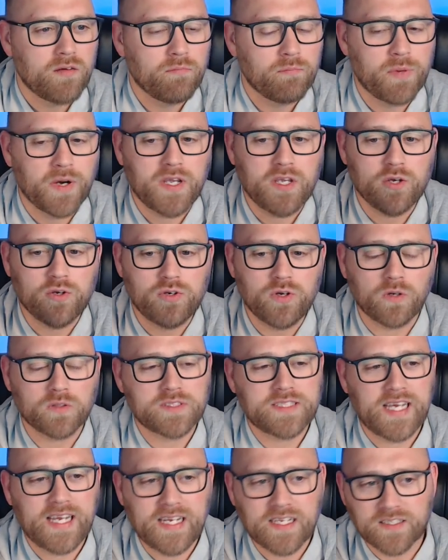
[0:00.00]
but you don't
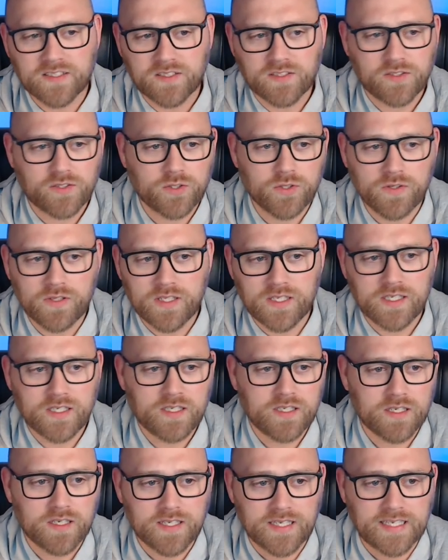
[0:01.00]
take
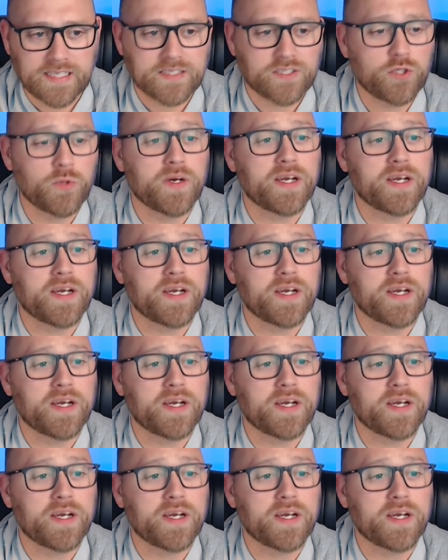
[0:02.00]
into